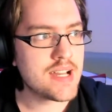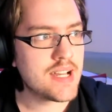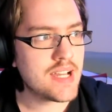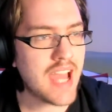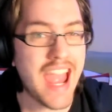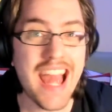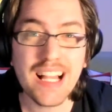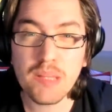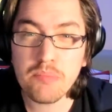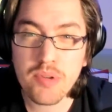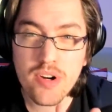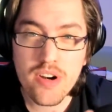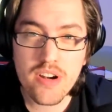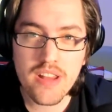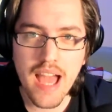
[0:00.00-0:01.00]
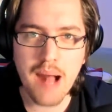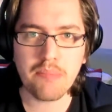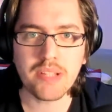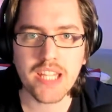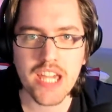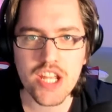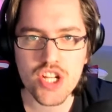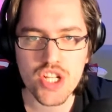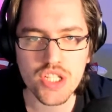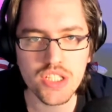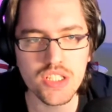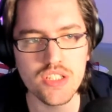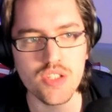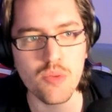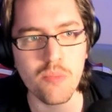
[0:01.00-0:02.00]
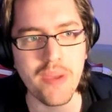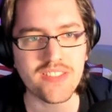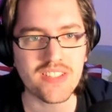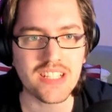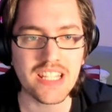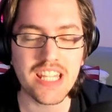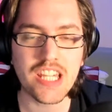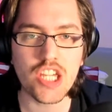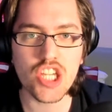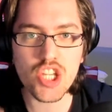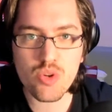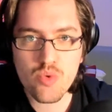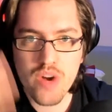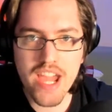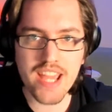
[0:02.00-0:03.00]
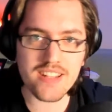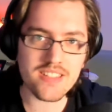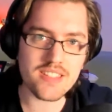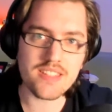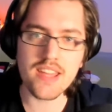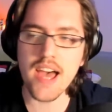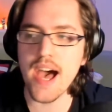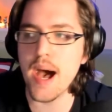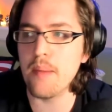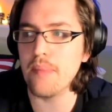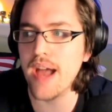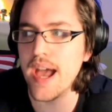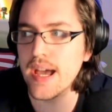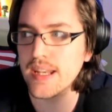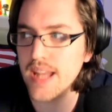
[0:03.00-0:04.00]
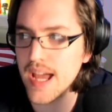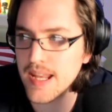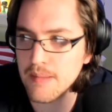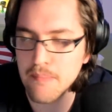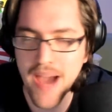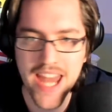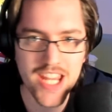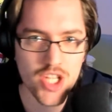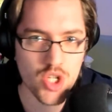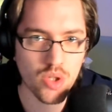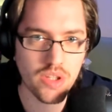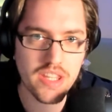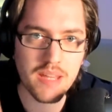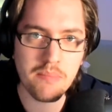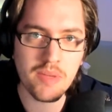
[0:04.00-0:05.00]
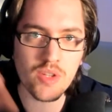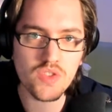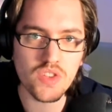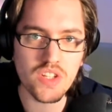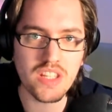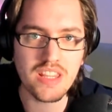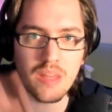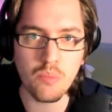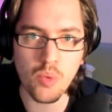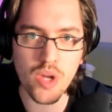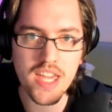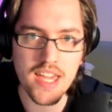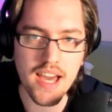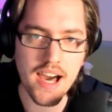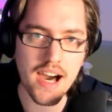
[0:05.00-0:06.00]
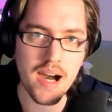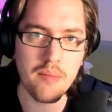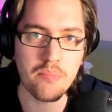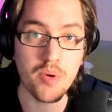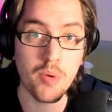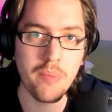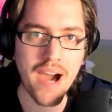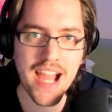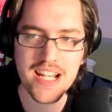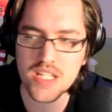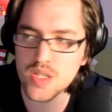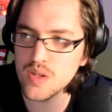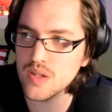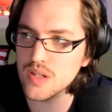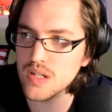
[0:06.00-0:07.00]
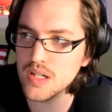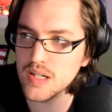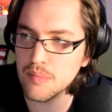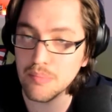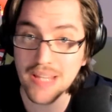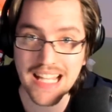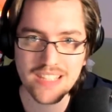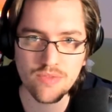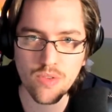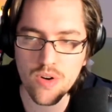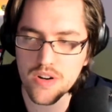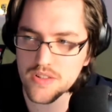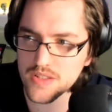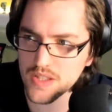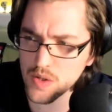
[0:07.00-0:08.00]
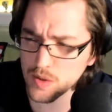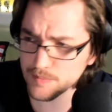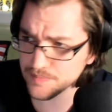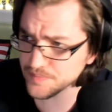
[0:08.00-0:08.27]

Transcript: helper application to basically curate and manage all the music that we provide to the platform. So